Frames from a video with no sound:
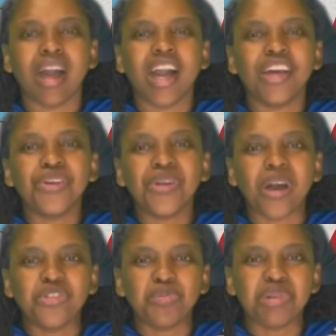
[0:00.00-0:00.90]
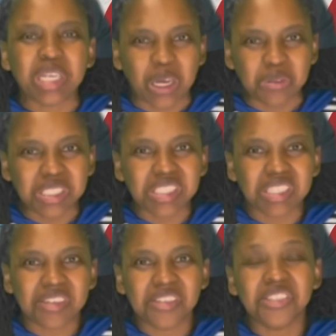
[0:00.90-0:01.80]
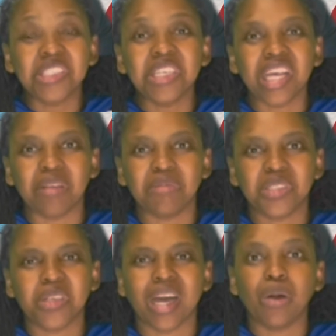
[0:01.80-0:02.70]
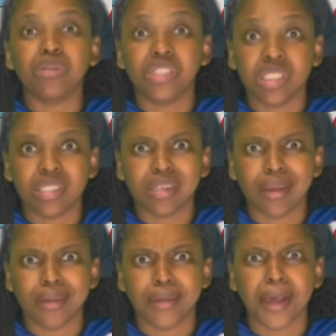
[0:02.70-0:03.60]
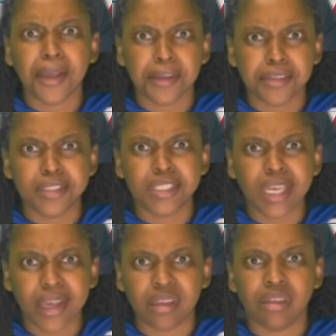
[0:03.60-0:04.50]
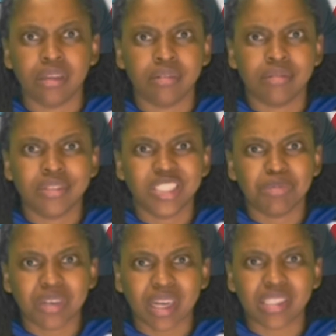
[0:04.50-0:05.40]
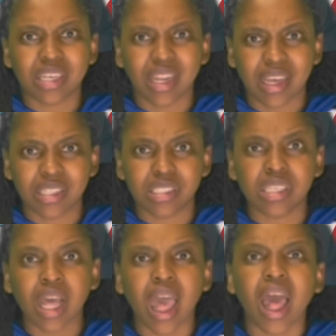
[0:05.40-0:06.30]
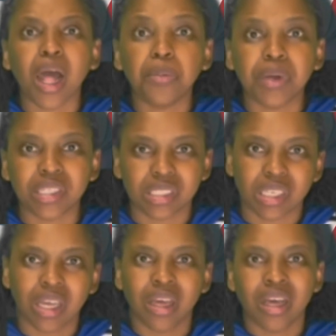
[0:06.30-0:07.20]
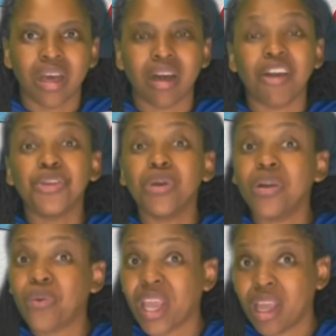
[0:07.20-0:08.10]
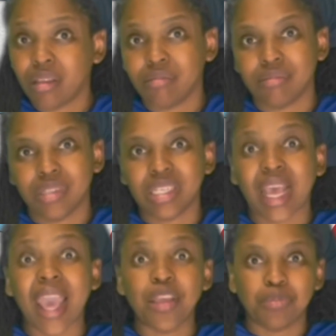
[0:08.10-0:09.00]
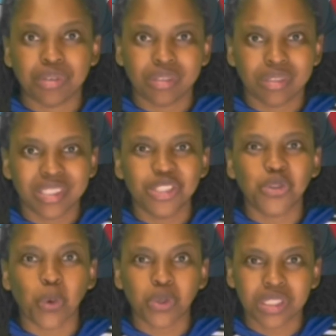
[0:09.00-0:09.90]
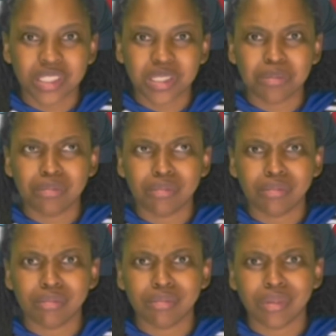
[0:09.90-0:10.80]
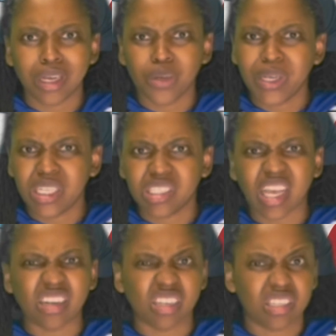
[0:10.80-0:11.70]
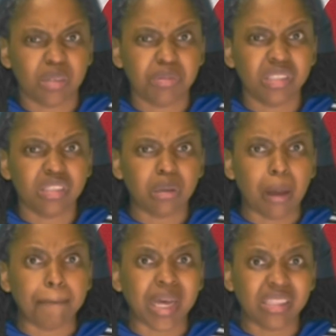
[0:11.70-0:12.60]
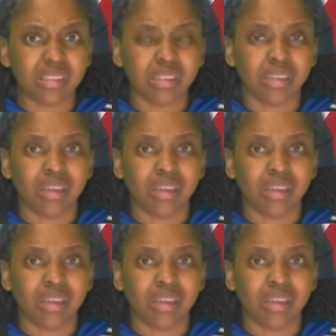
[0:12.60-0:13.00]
I don't know how to pronounce her surname, so I will just say, hey, DA, Democratic Alliance, help us. Are you aware that April is Autism Awareness and Acceptance Month?